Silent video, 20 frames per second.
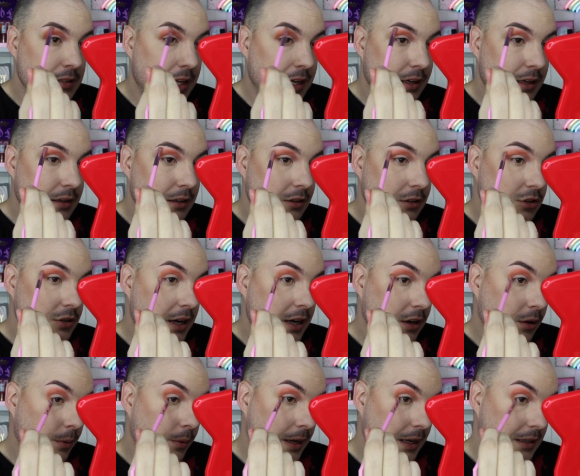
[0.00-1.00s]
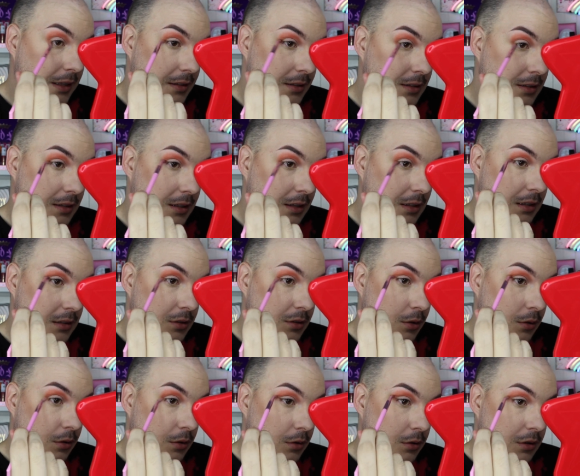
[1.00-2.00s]
Like, drag queens are
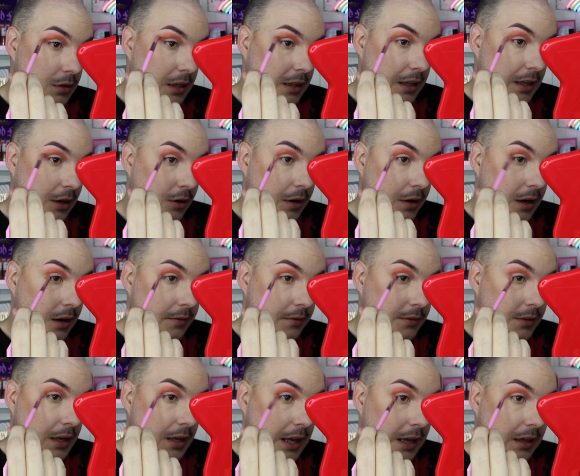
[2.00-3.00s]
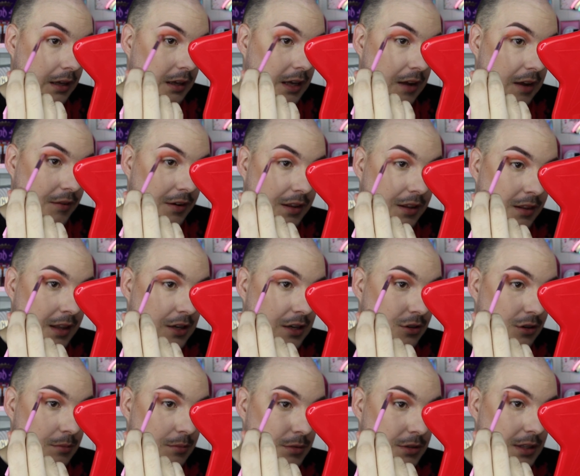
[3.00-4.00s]
so good at their craft. Like, everything they
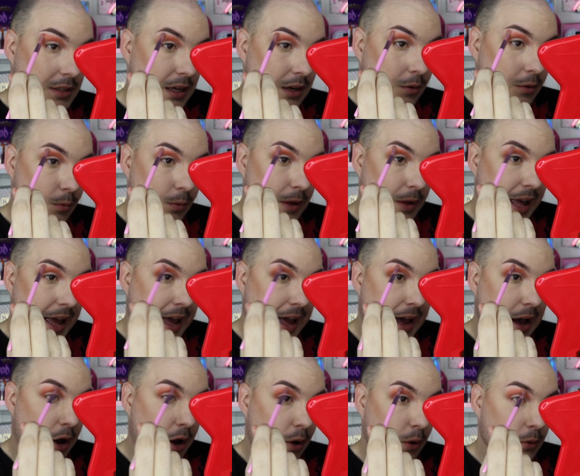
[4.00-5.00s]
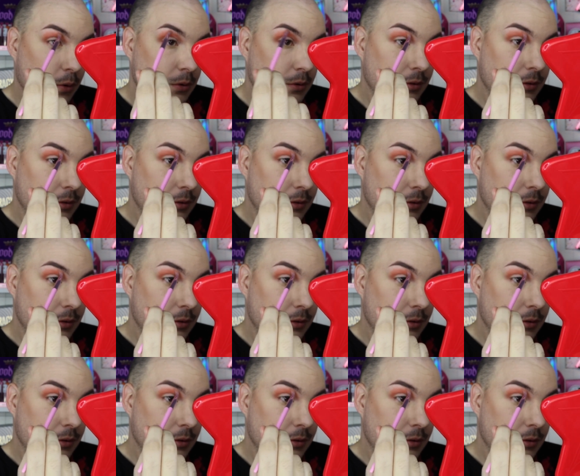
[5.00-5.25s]
do, I'm just like, how?